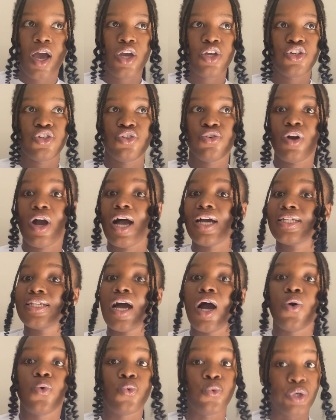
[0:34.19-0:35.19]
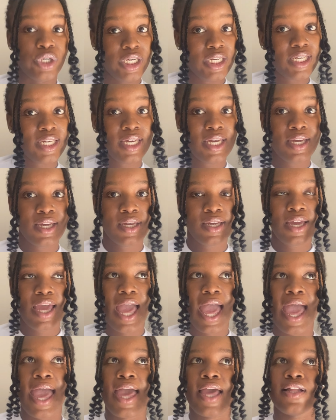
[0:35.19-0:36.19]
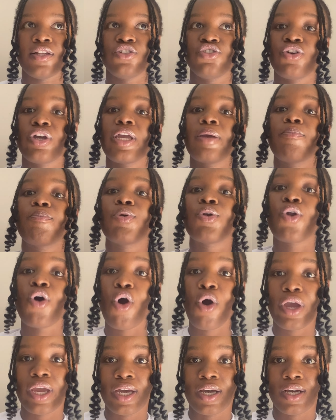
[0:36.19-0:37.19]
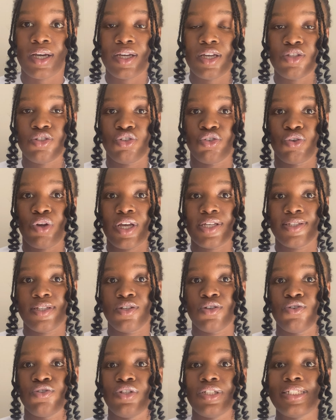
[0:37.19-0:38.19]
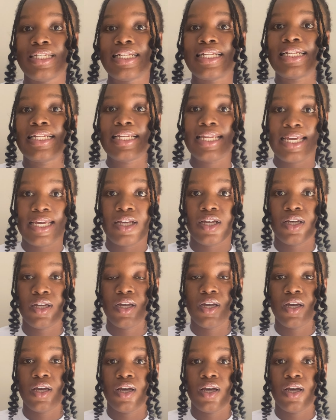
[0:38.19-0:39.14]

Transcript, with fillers: you are now working and your employer is requesting you to declare